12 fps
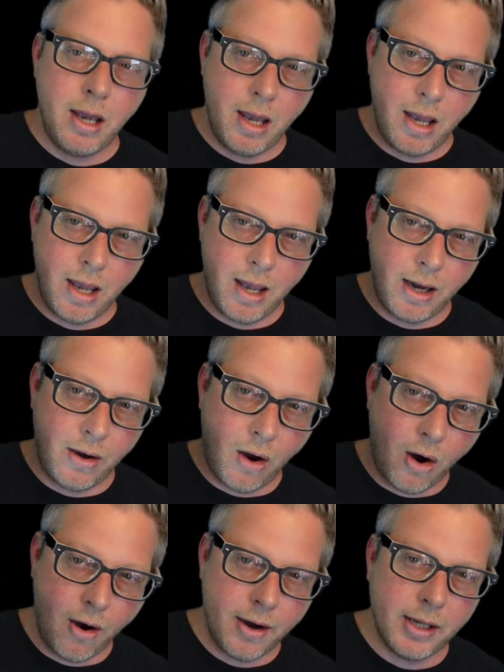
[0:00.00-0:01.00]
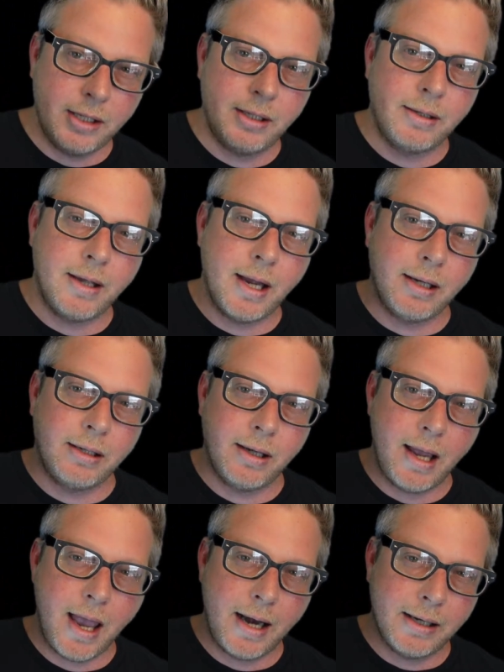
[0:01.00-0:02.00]
an artist that's
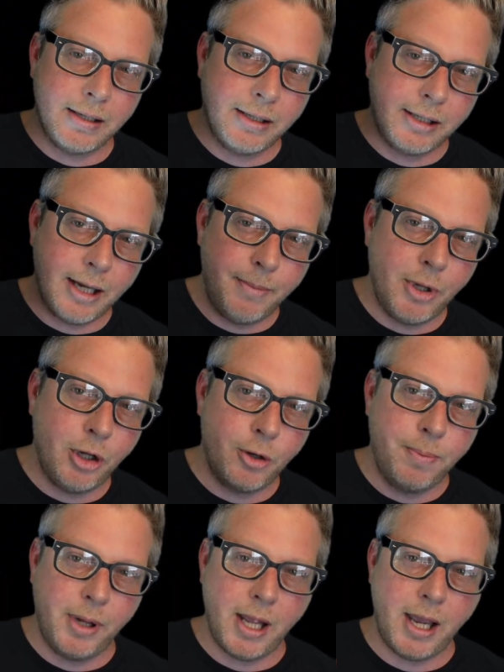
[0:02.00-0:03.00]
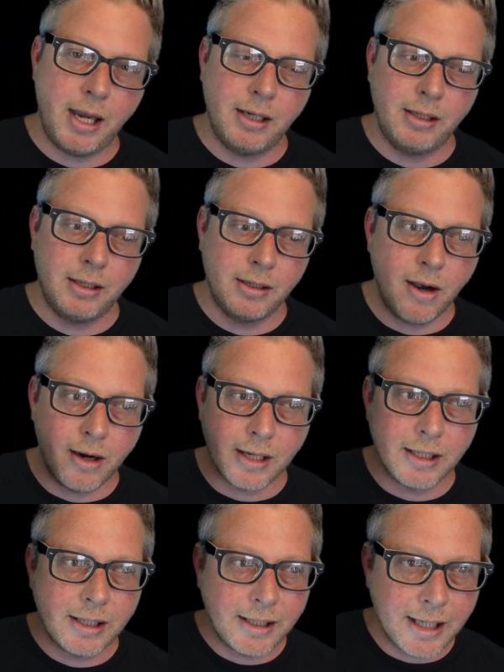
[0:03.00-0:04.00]
at a similar place, on a
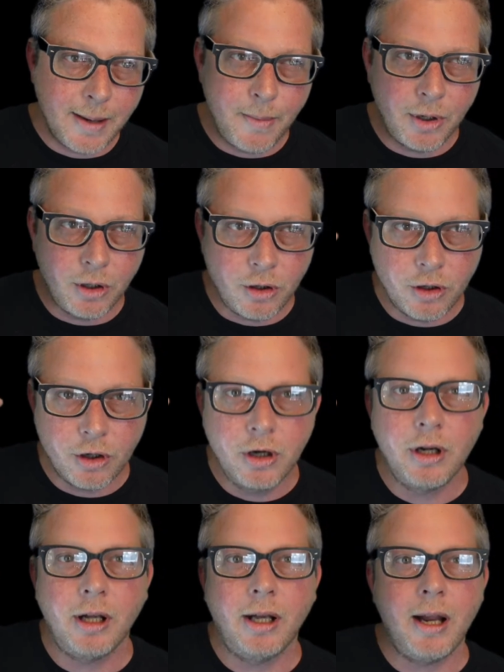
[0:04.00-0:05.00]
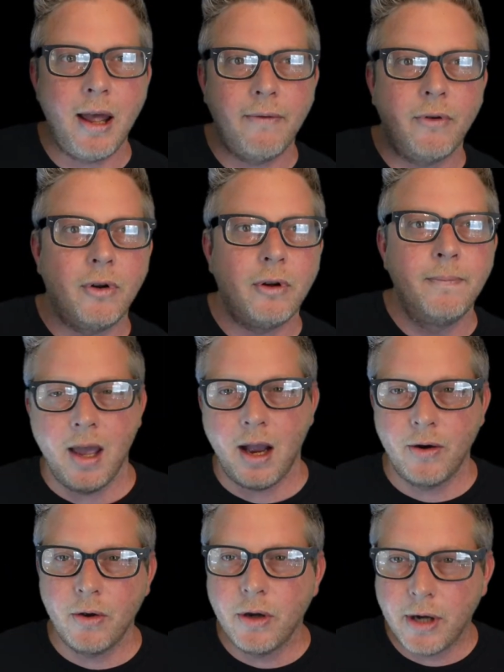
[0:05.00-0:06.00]
similar level. I
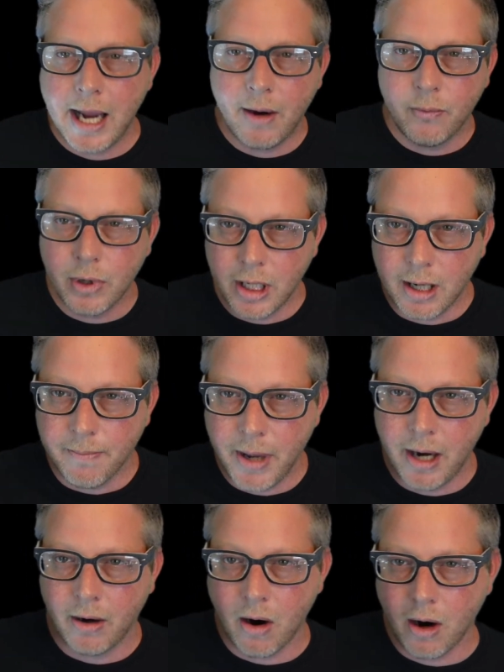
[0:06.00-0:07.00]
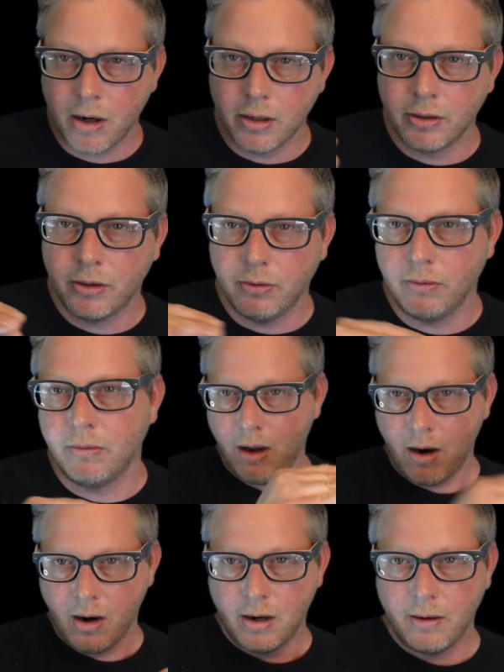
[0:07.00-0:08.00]
know you can't really compare art to
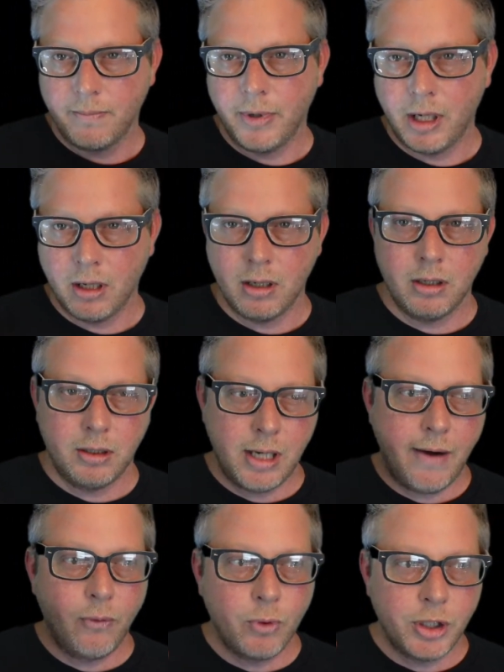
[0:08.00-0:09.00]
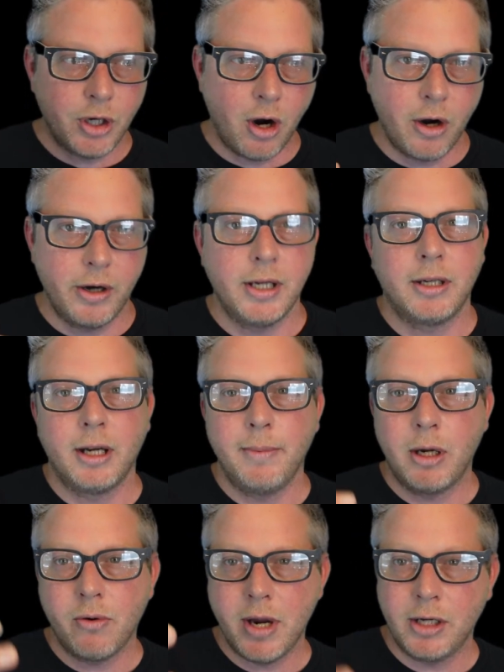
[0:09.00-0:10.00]
art because everyone's art is going to be
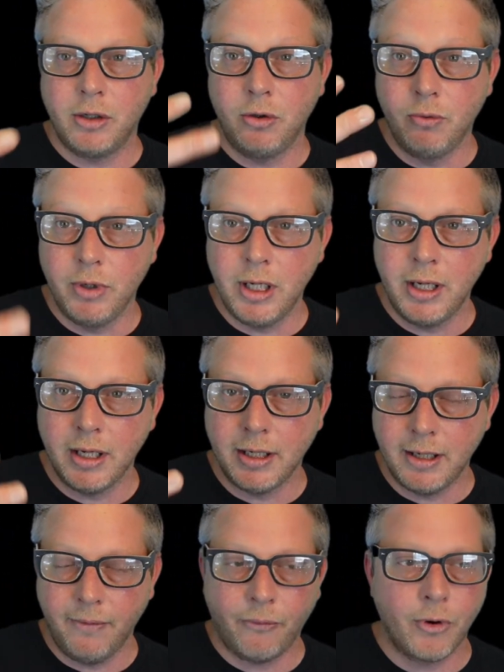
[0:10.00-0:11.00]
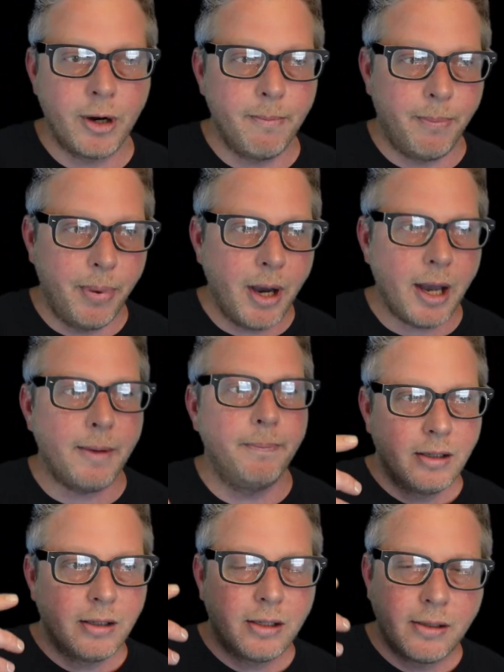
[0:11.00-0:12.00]
crazy, unique, and different, but
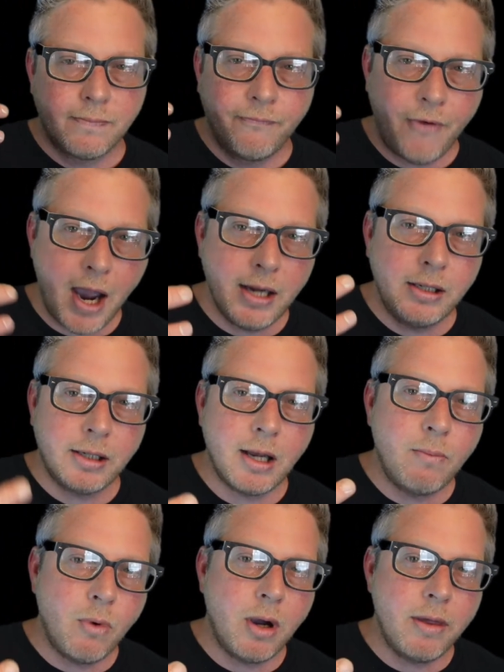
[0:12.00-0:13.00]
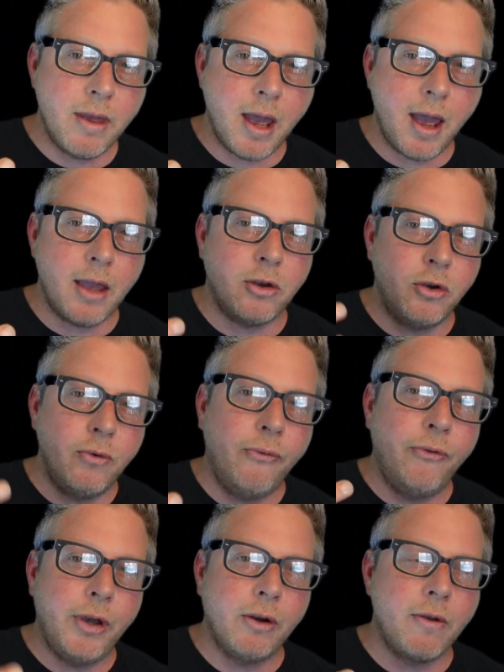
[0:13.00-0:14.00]
find someone that you
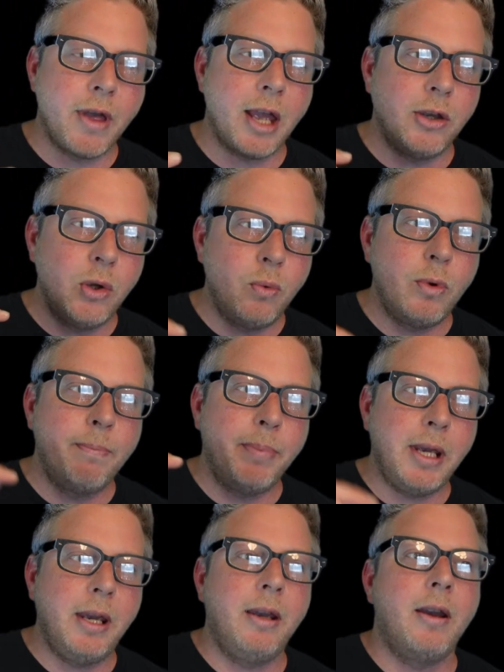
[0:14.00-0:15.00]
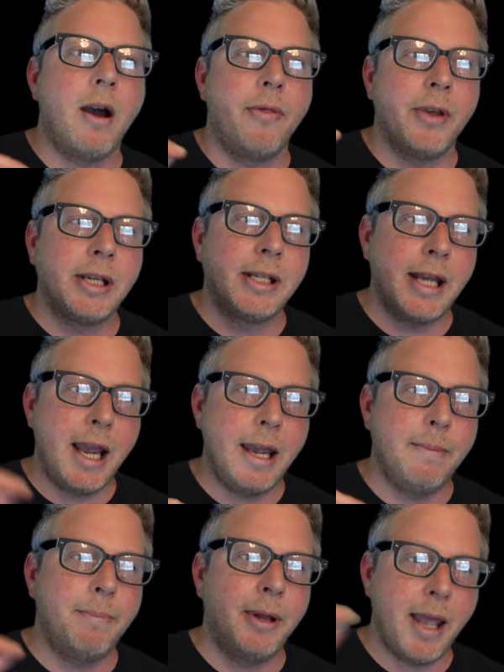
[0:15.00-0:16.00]
feel that you would be on the same
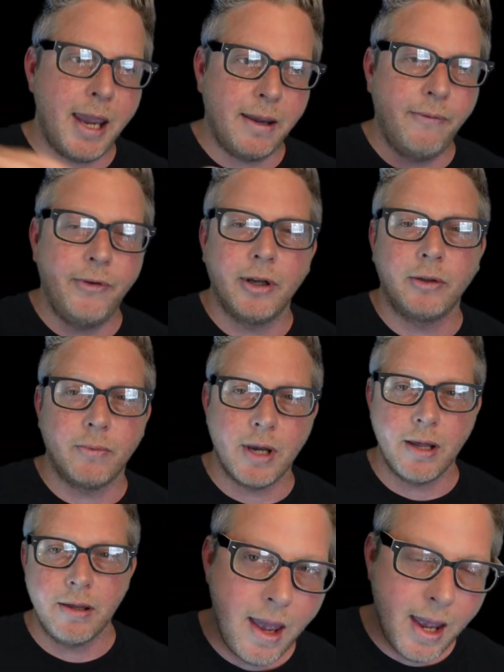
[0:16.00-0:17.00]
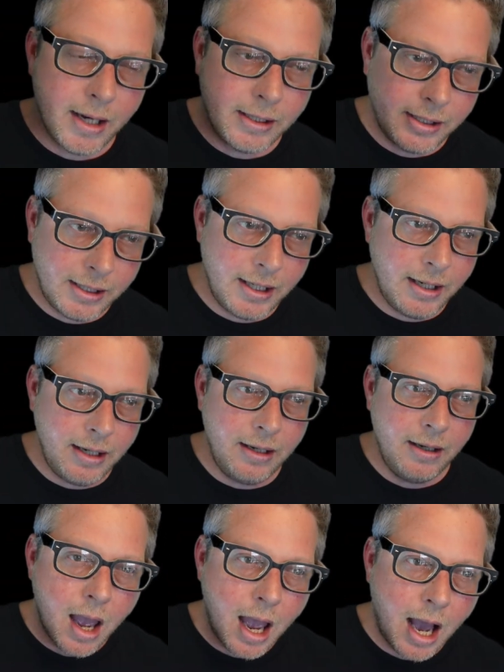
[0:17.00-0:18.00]
playing field with and see
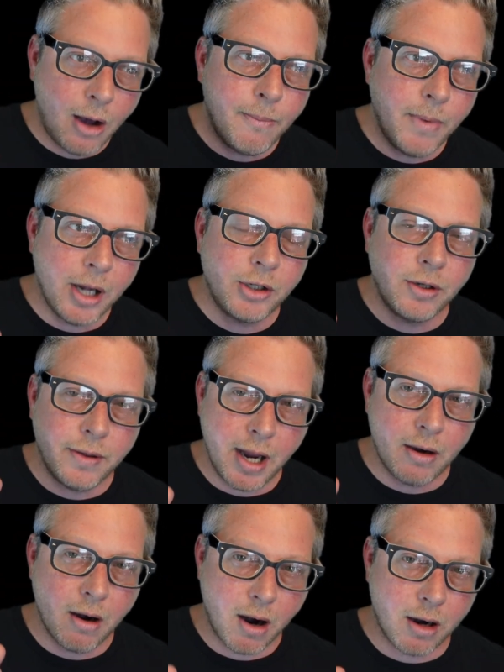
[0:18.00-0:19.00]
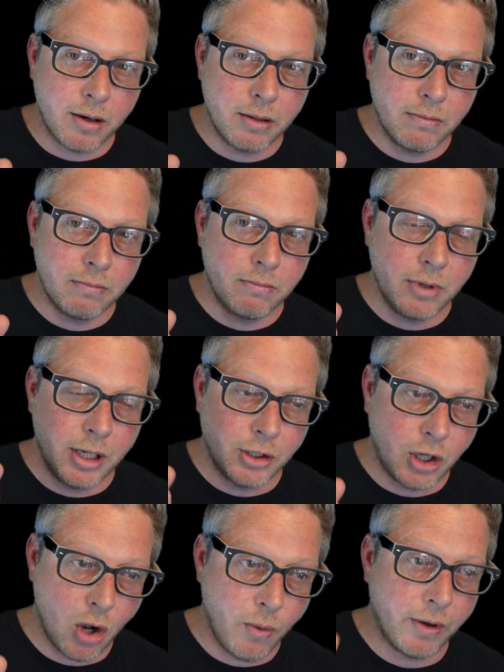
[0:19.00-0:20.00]
how much their art is
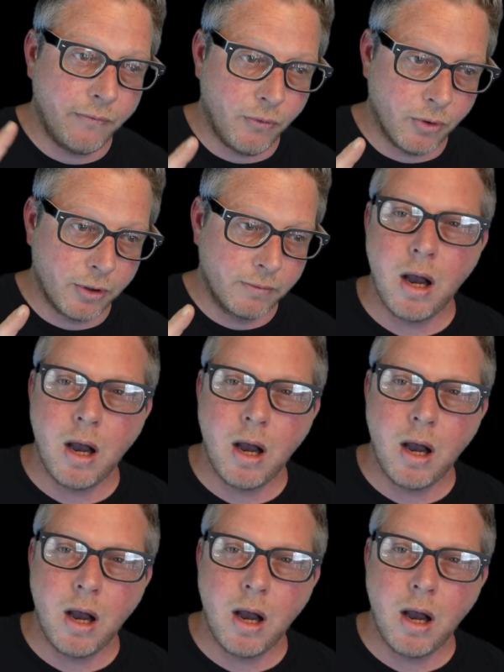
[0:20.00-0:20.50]
going for.